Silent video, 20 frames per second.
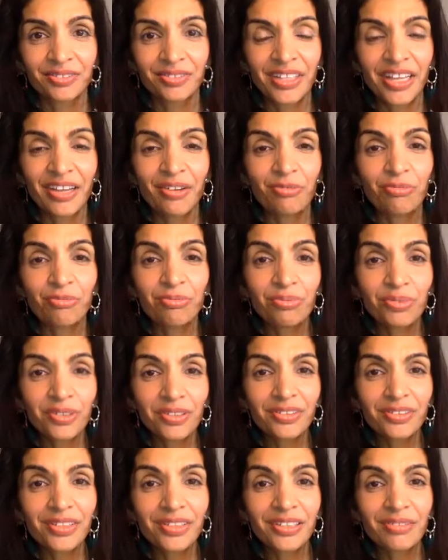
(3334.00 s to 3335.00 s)
it
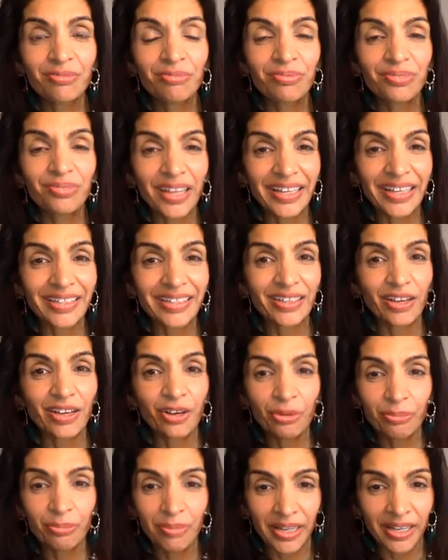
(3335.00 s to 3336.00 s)
really like
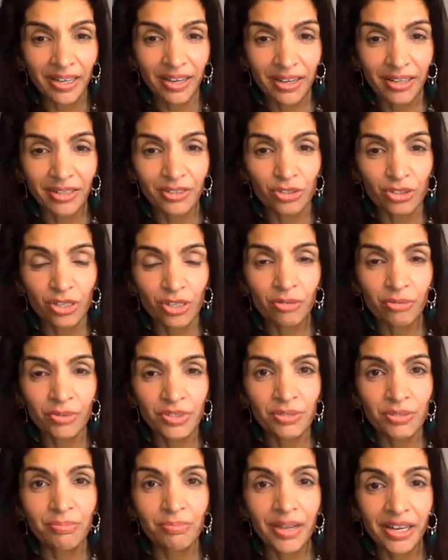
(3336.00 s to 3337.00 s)
oh my gosh it
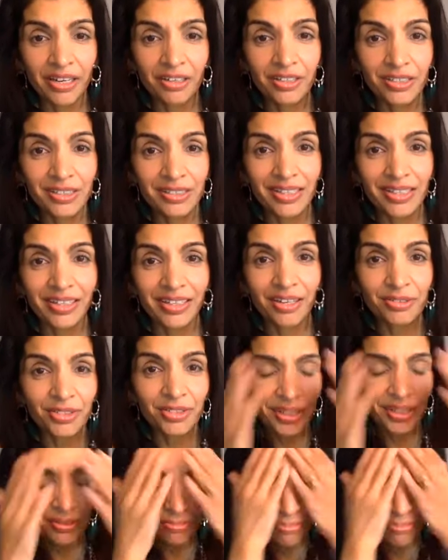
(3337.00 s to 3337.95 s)
was embarrassing i was like